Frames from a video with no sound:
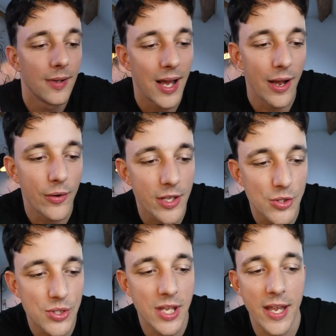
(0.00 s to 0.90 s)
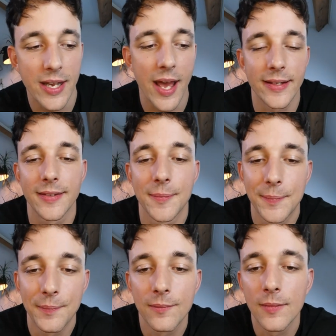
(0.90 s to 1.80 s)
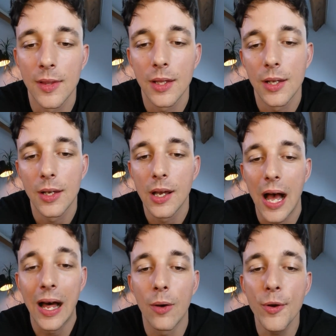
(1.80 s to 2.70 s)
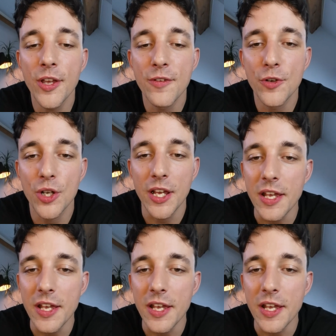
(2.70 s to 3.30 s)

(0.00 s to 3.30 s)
How can you say that? I will give you the